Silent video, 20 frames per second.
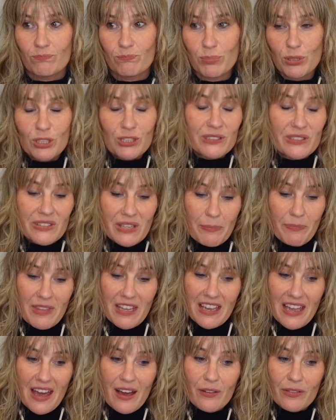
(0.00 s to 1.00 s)
pulled
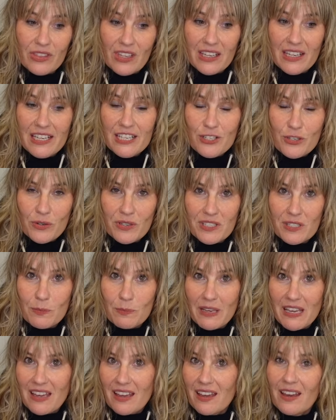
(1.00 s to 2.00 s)
something out that interests
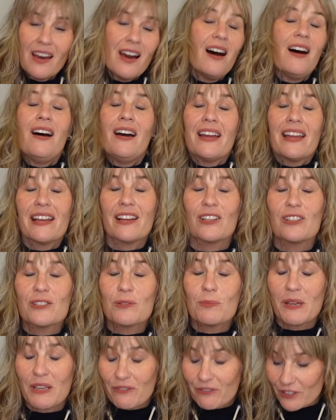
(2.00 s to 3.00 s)
me. Here's
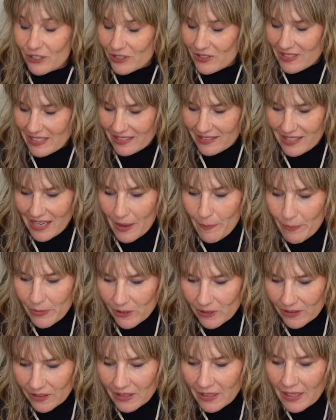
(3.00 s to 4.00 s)
my first
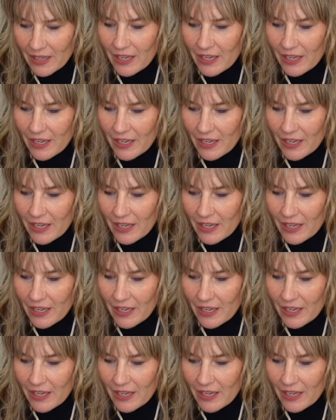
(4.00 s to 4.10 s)
example.